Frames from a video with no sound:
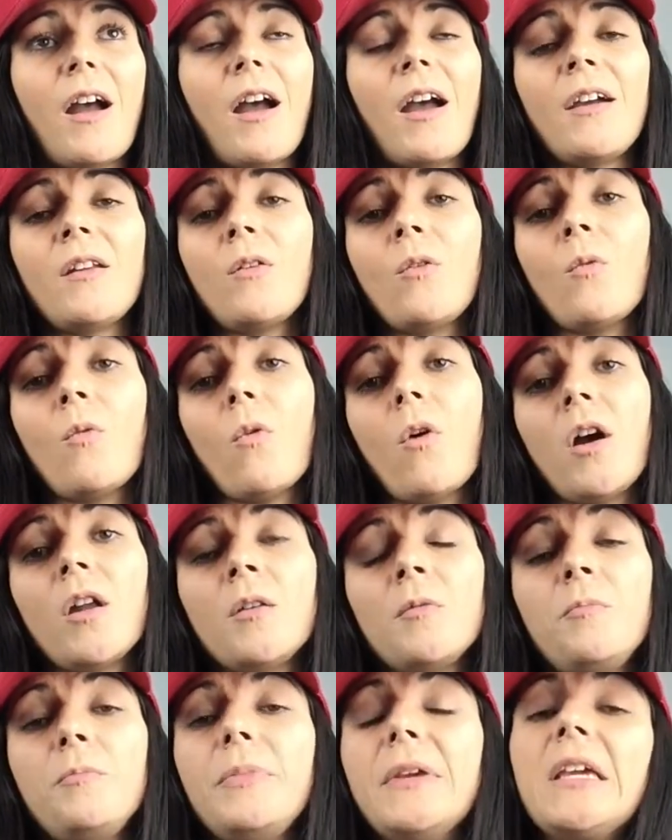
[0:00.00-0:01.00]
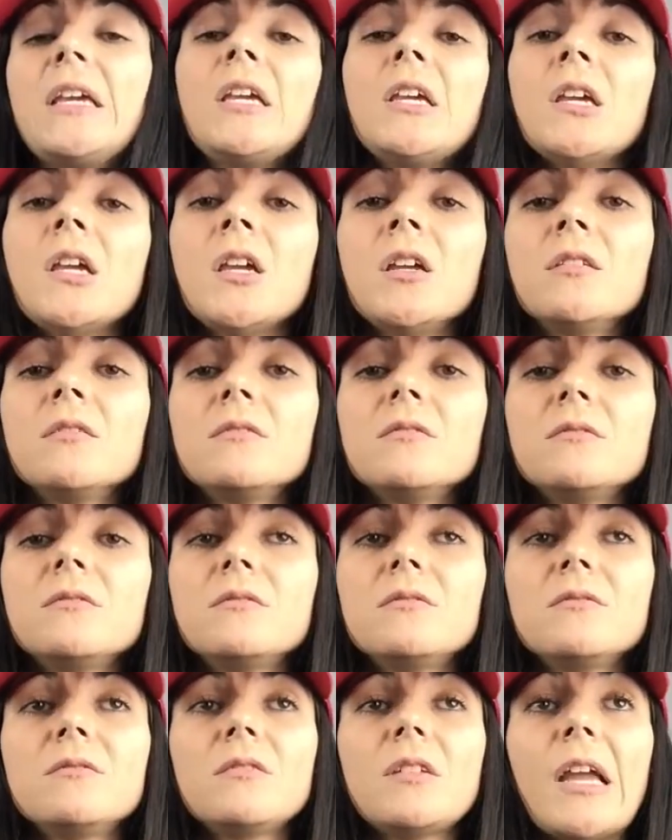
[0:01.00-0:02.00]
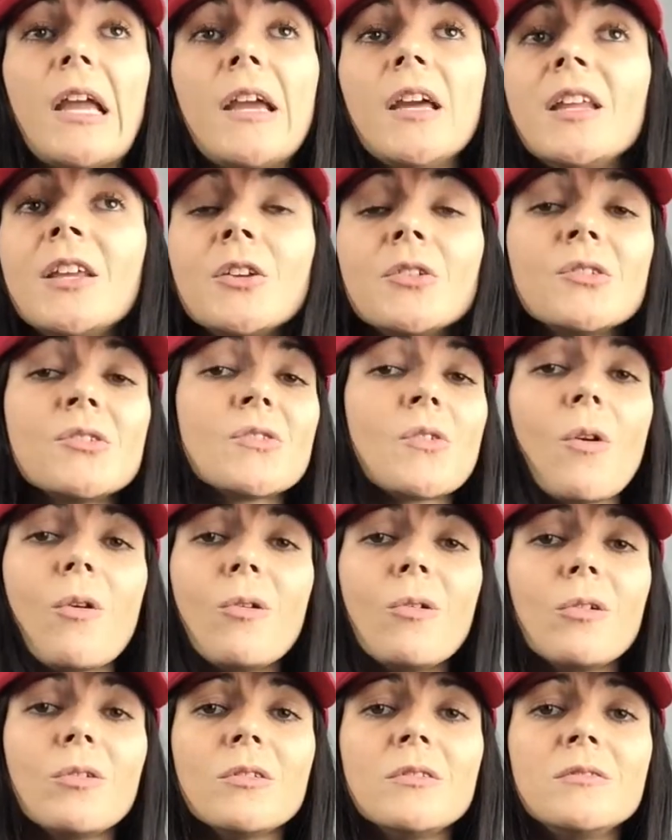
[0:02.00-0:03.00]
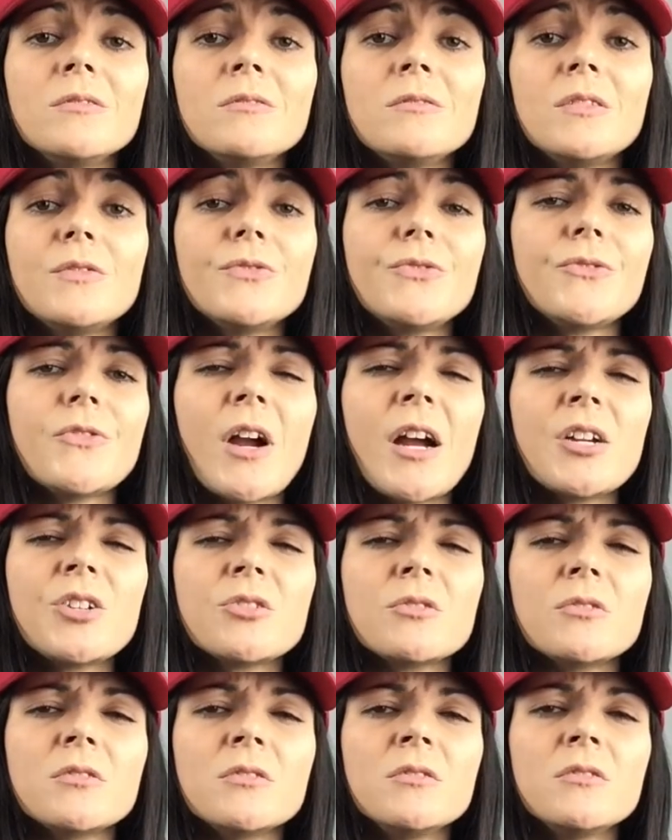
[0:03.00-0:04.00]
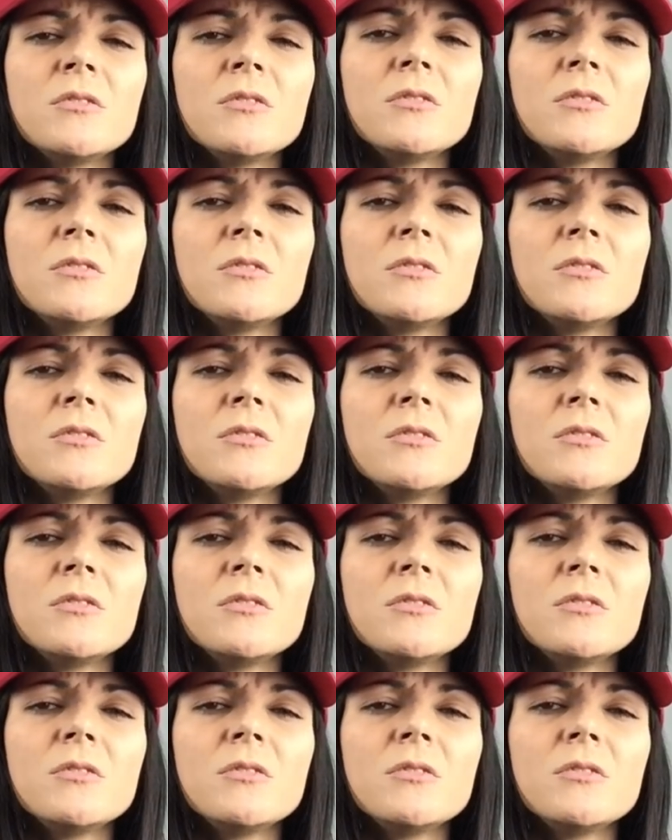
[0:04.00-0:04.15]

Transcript: I don't want to be 80 years old and fragile.